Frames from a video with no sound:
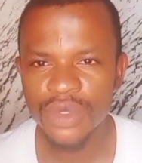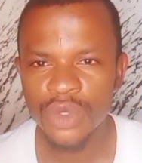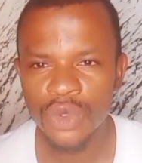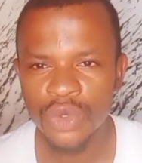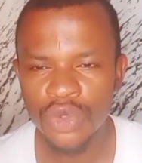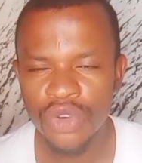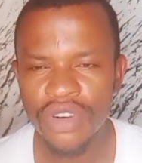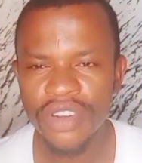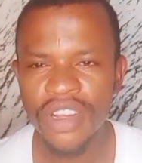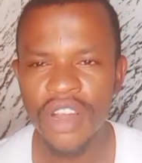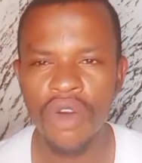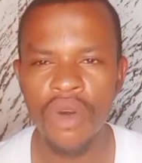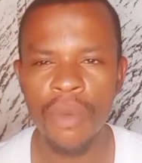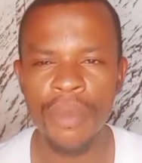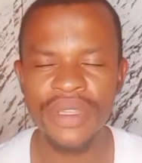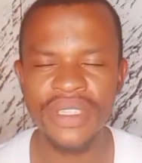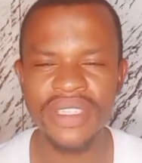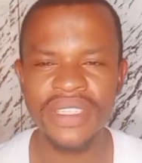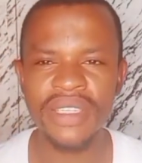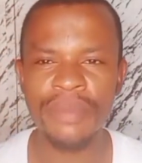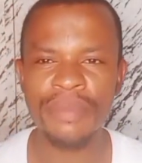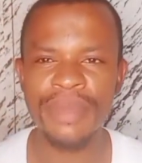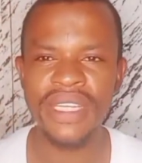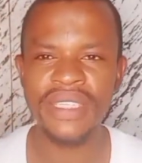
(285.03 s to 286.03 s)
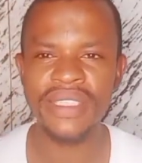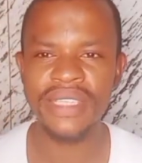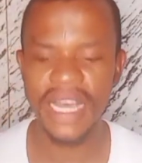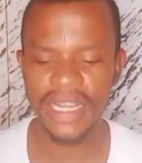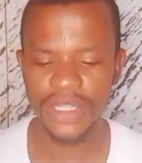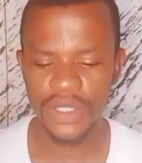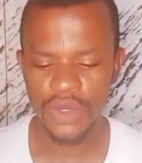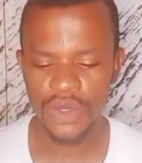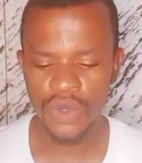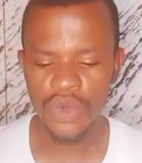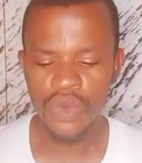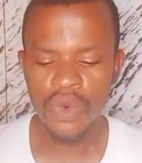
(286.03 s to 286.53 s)
truncal obesity, it means
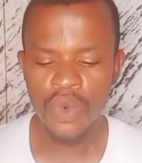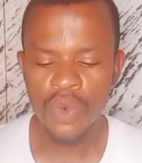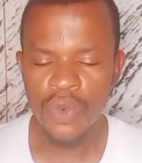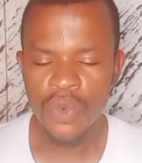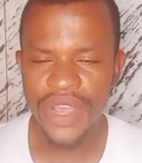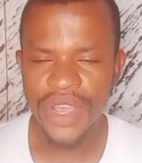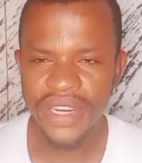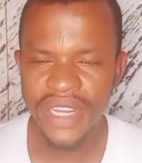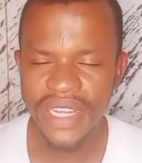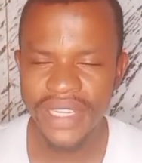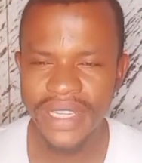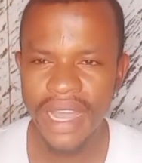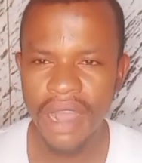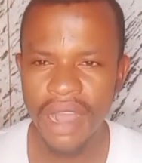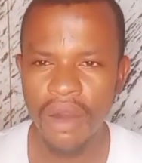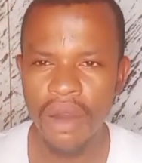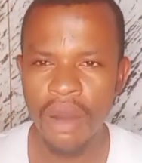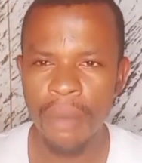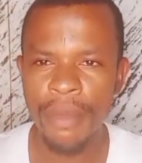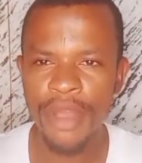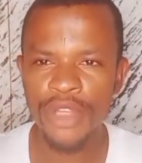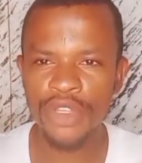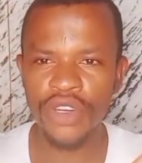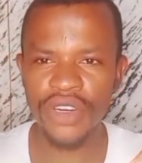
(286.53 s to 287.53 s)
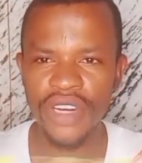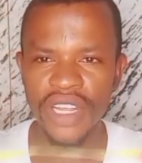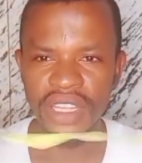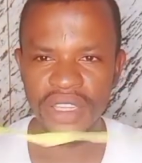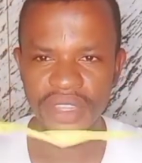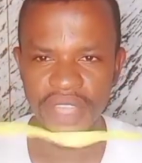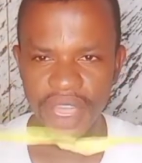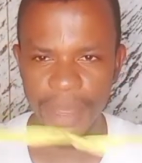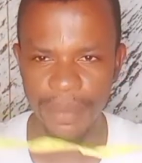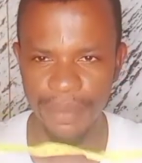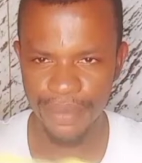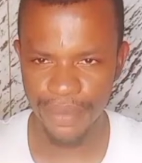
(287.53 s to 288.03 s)
that we need our measuring
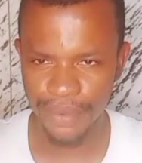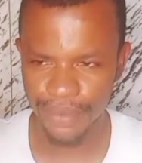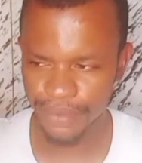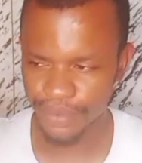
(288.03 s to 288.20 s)
tape.